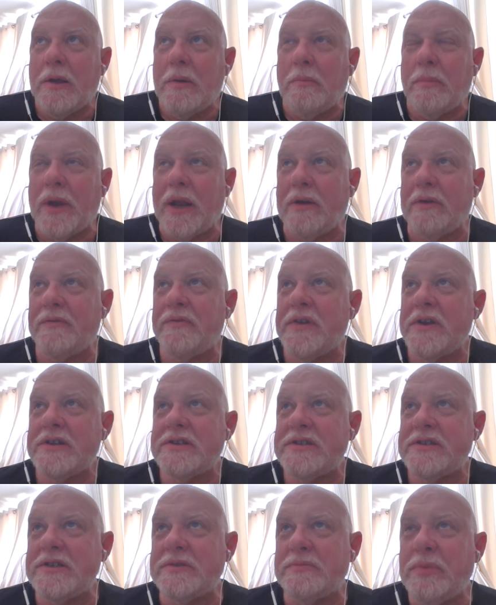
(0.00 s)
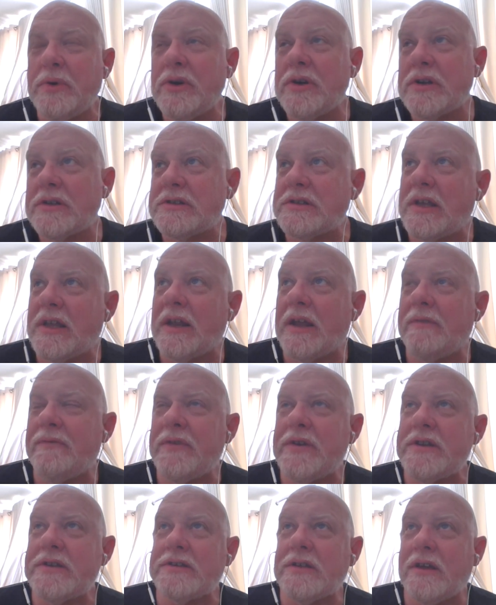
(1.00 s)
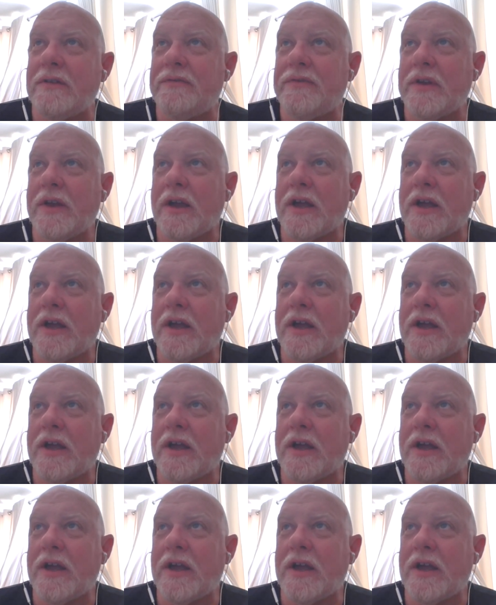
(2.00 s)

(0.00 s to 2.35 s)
But I would finish these books, and I finished a, few,